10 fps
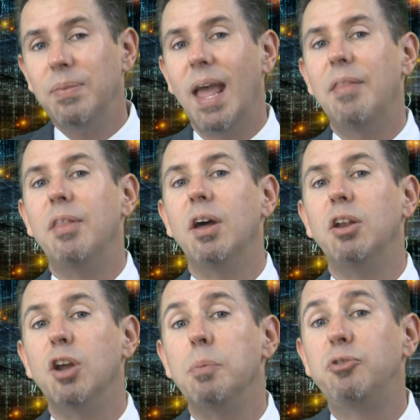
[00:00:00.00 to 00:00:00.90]
and the
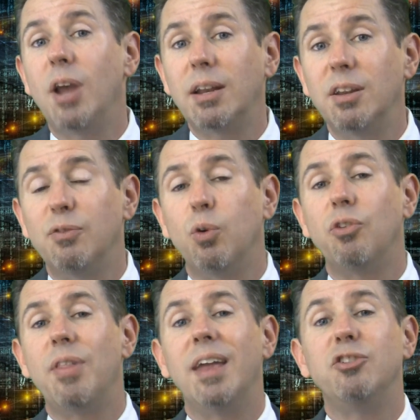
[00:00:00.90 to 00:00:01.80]
objective
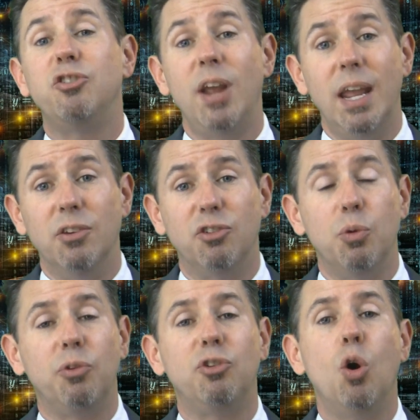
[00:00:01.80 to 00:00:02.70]
was then changed.
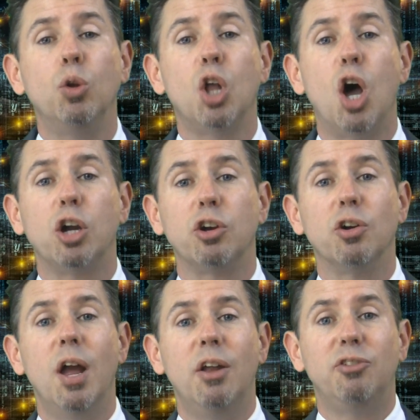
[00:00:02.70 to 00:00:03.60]
It was no
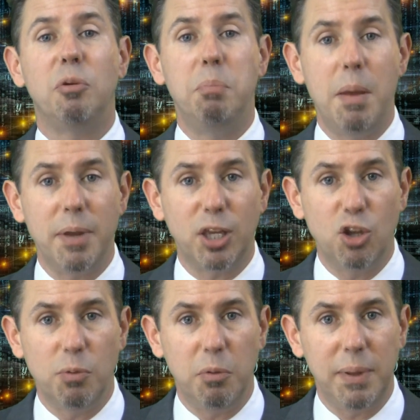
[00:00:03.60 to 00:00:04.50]
longer to mimic
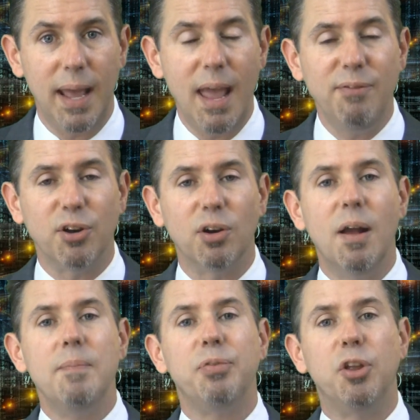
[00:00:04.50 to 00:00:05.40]
human behavior.
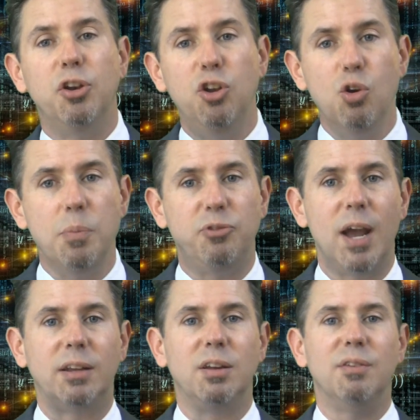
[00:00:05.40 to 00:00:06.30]
The new
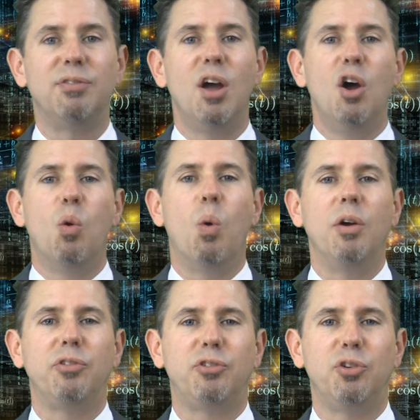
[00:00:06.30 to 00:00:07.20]
objective
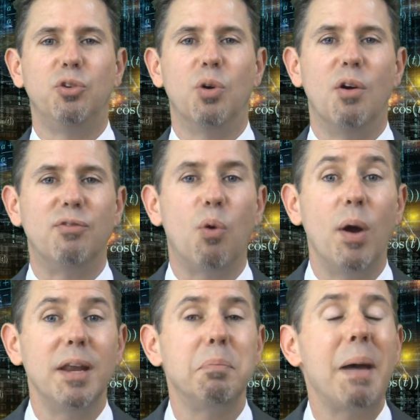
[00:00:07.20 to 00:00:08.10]
was to
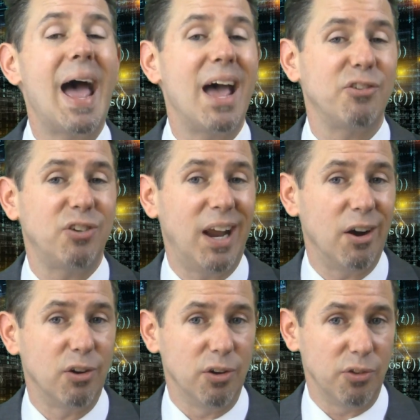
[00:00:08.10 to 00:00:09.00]
avoid past
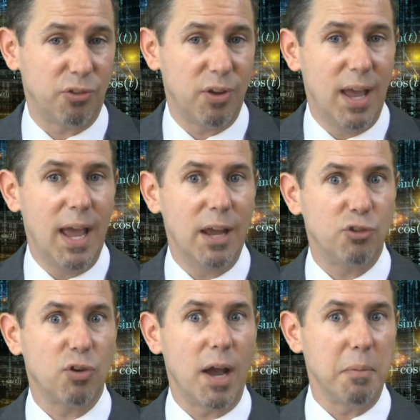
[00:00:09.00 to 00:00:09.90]
errors
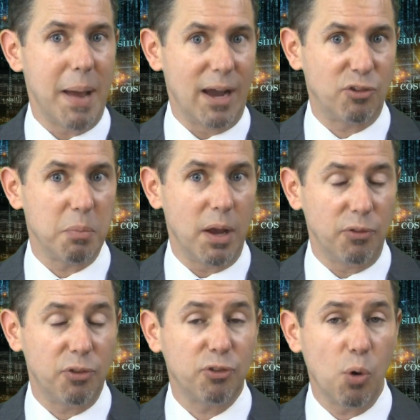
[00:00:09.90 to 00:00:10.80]
and try to
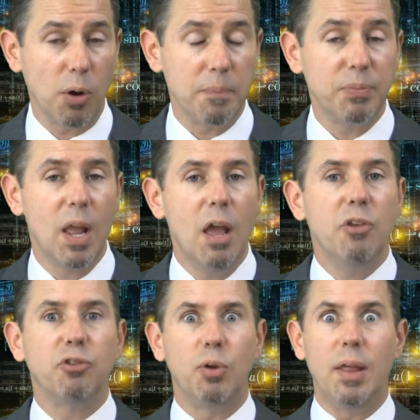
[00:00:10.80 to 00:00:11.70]
maximize the score.
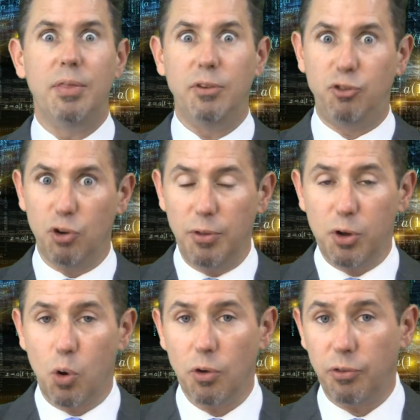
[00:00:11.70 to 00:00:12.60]
So during the
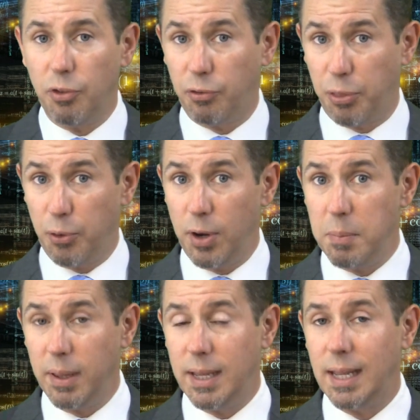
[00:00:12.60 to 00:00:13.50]
course of this 30
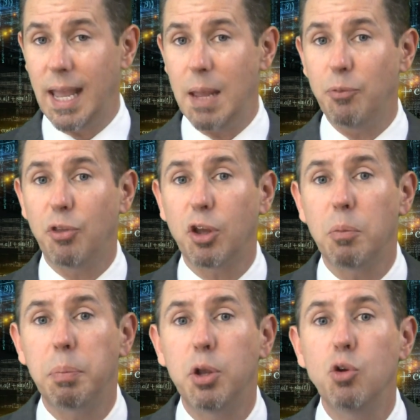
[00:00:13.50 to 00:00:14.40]
million games, the
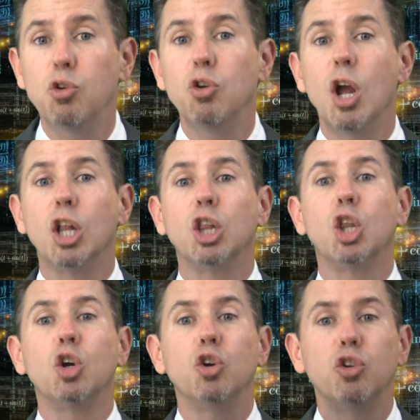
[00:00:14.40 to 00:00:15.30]
computer
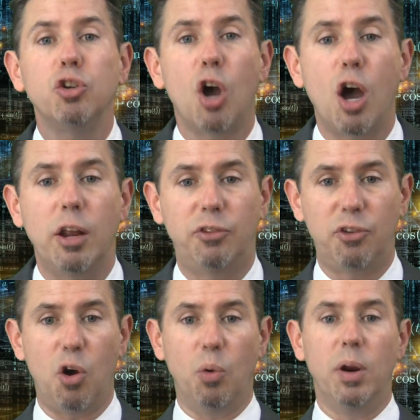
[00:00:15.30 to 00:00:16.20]
learned on its
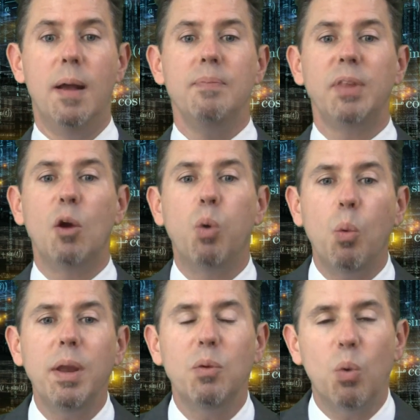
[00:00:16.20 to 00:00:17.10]
own. And
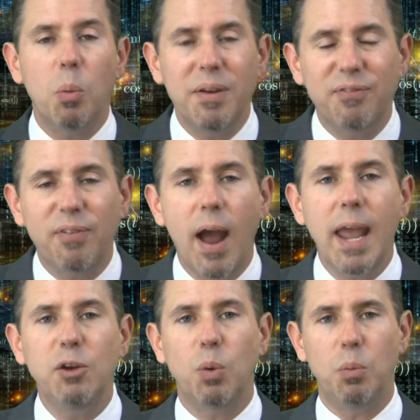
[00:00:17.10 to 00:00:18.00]
what we, what we
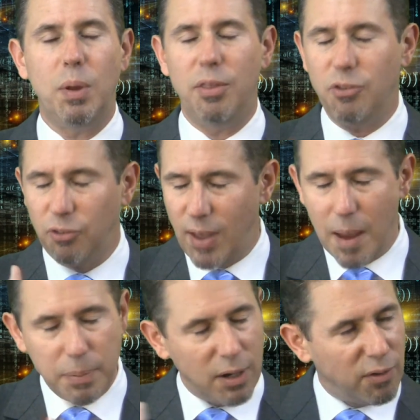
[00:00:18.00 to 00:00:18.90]
find when we, this has
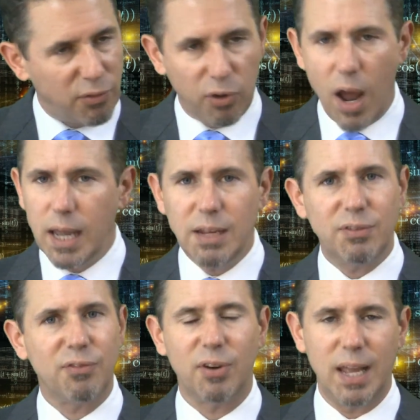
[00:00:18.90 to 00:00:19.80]
happened in a variety of
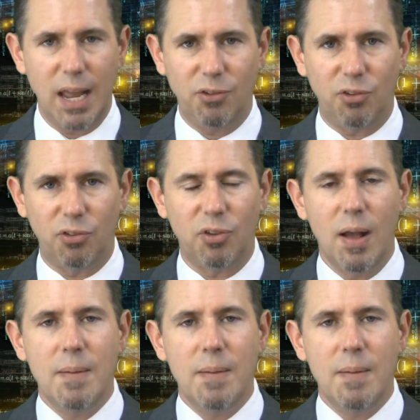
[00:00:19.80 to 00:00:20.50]
different cases,